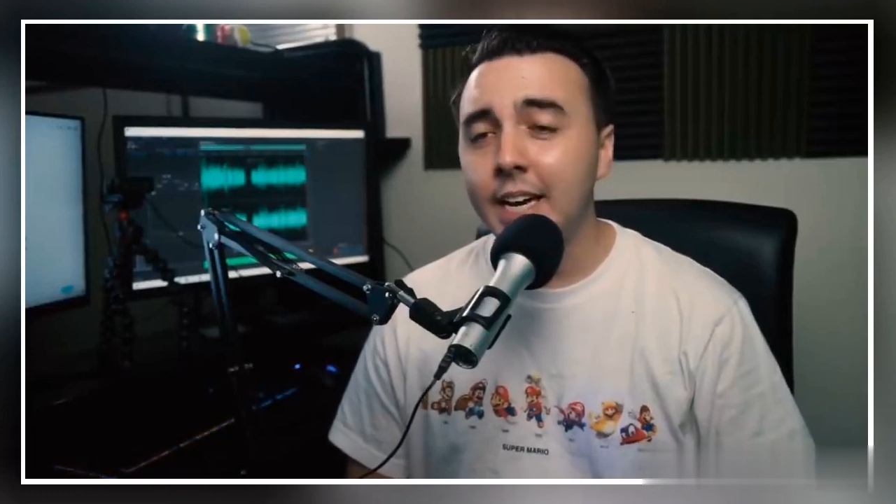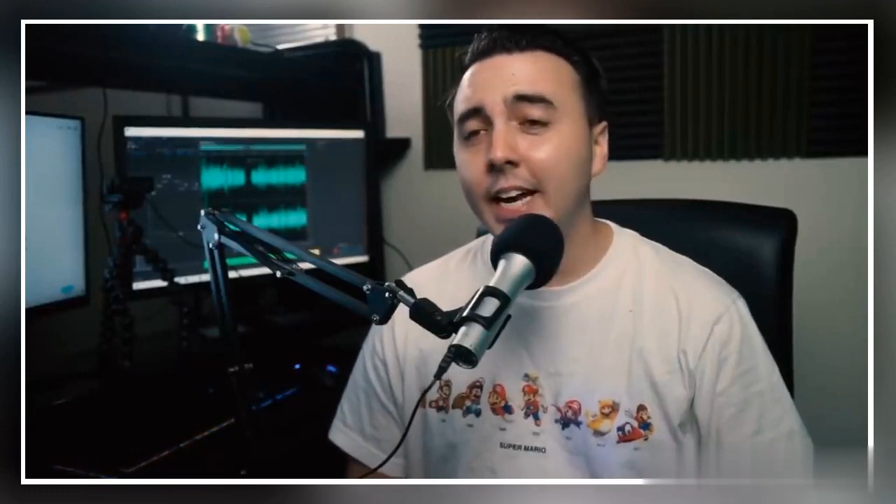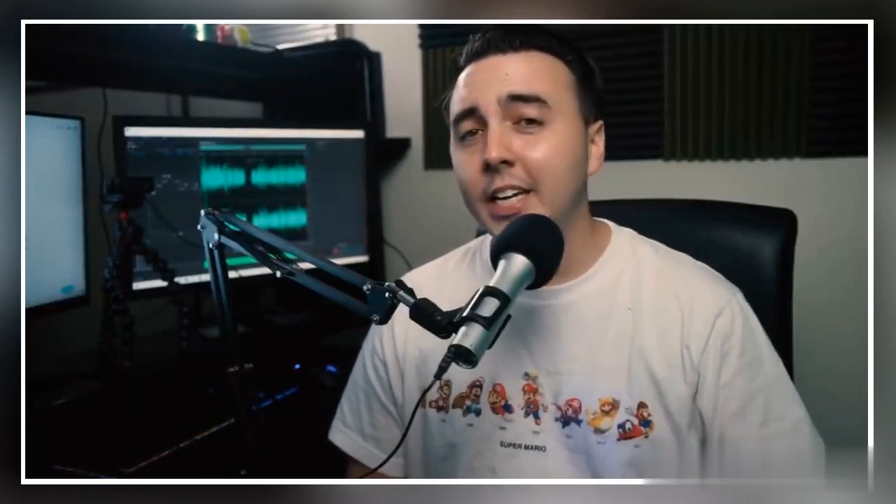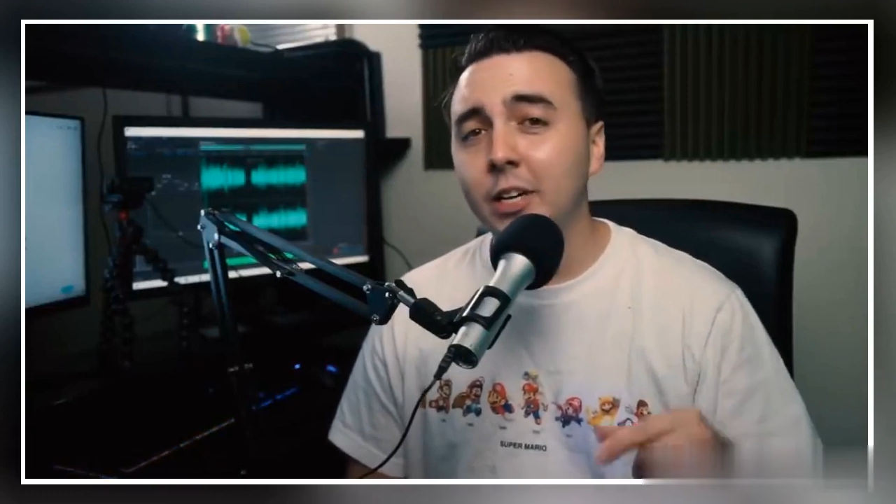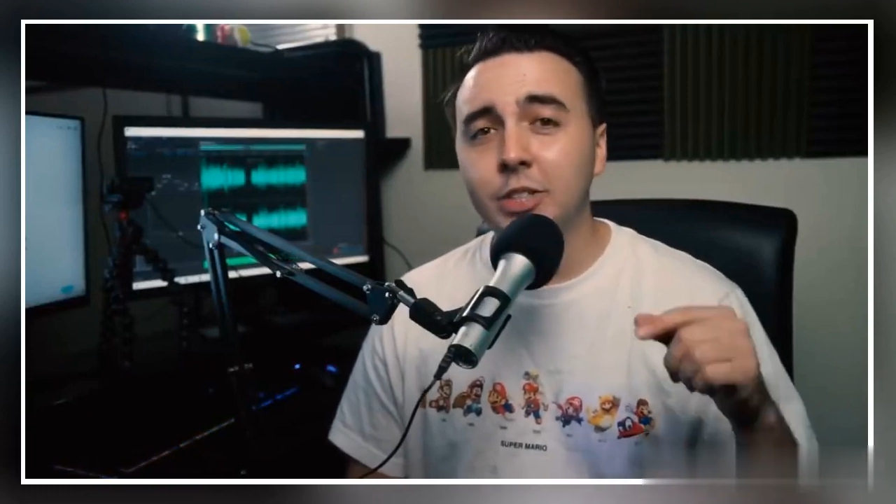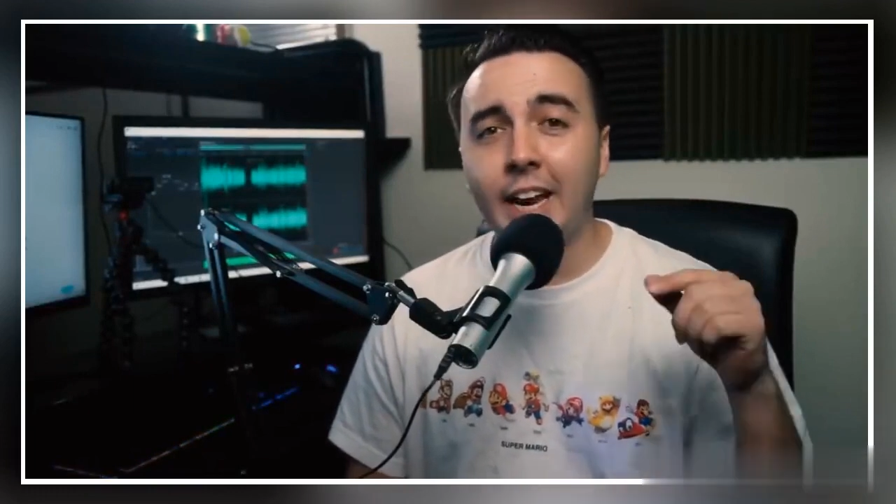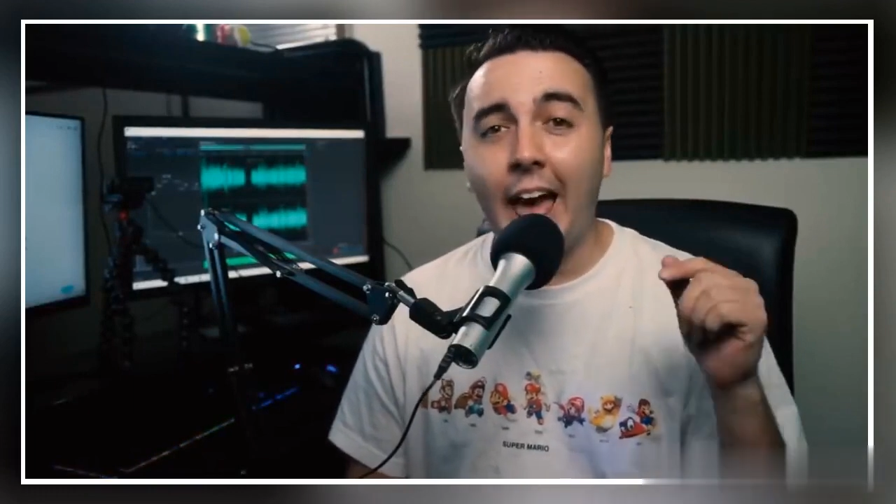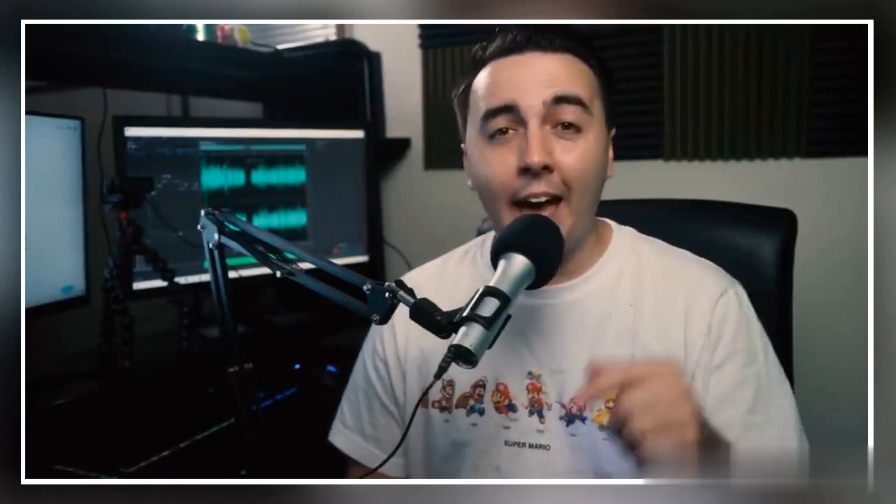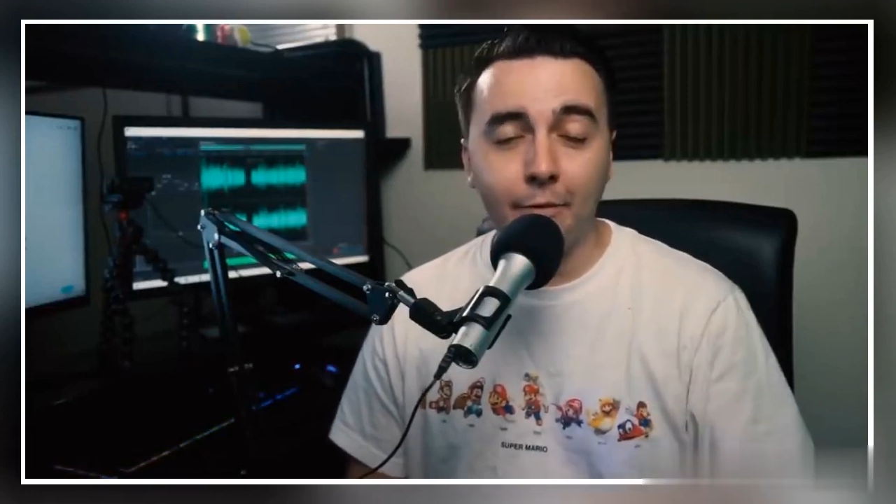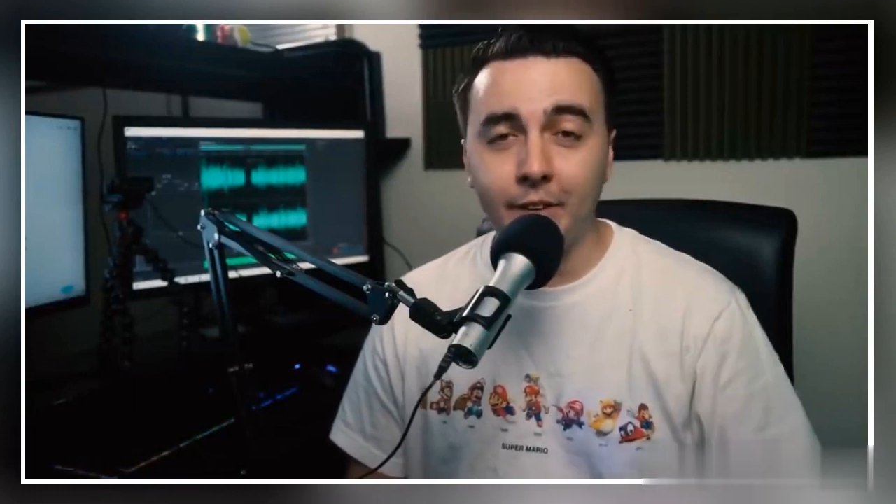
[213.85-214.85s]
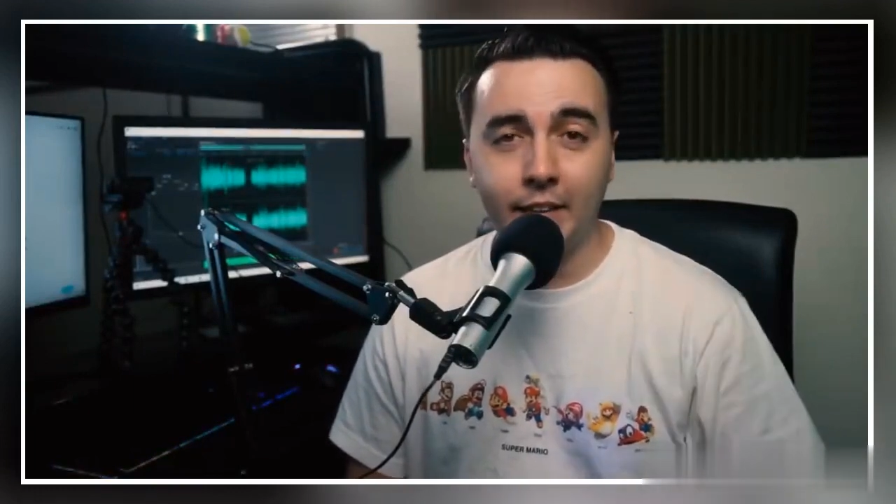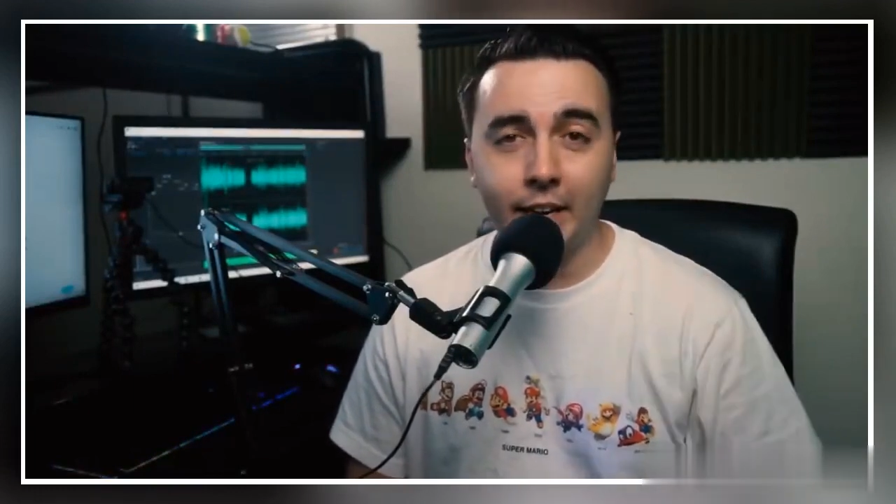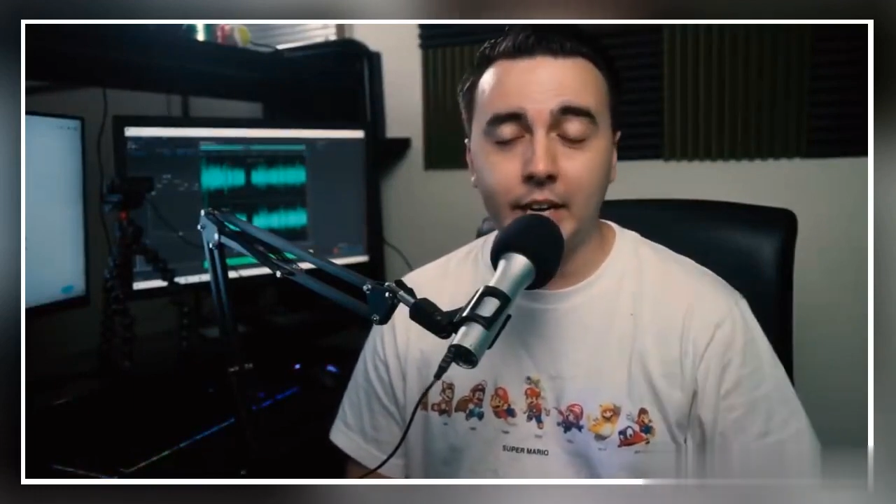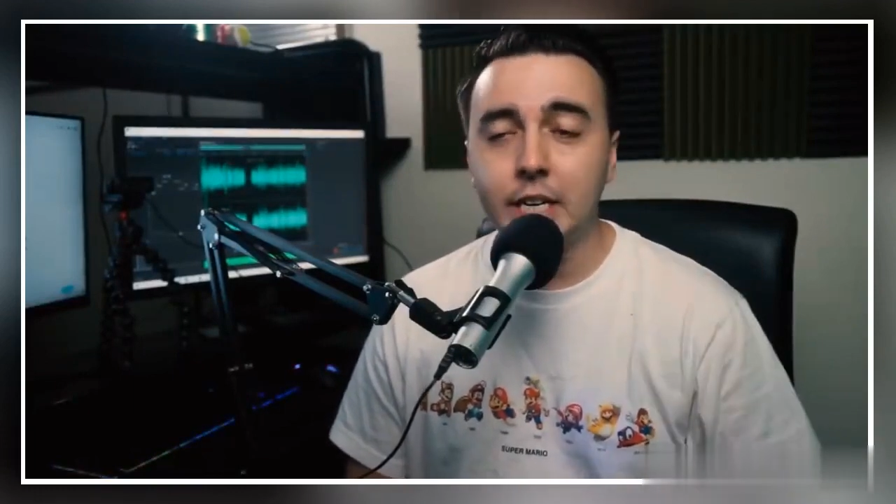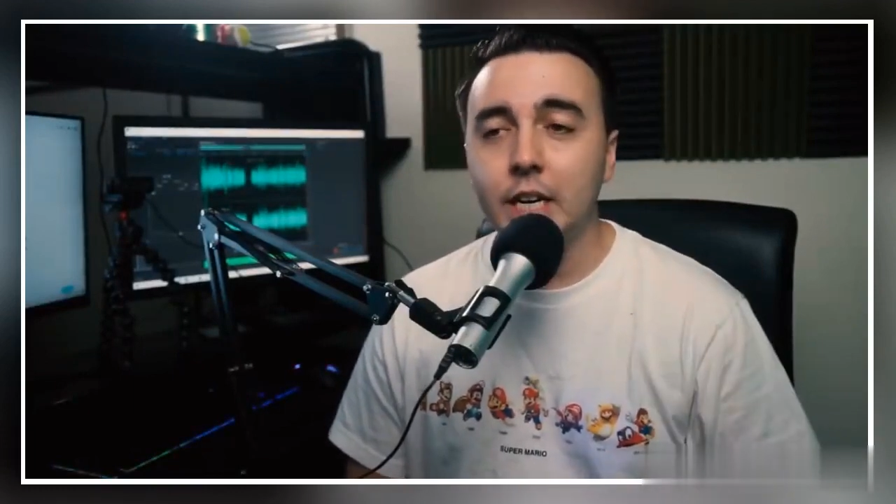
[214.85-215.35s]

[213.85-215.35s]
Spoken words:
I need to understand everything